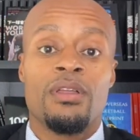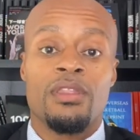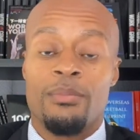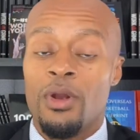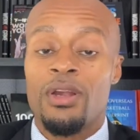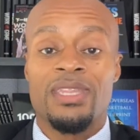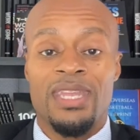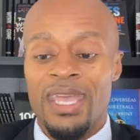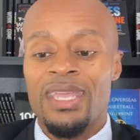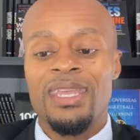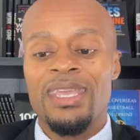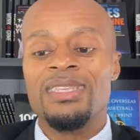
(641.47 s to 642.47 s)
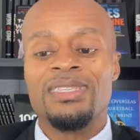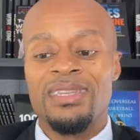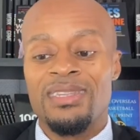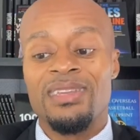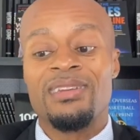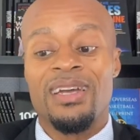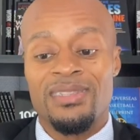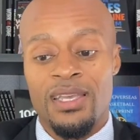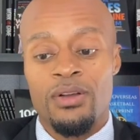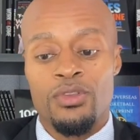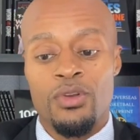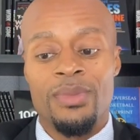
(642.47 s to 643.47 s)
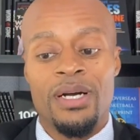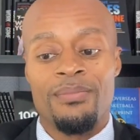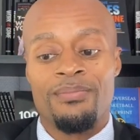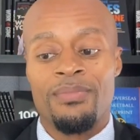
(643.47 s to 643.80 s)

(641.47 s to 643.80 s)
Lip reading: the part that ain't easy that they're not telling you about.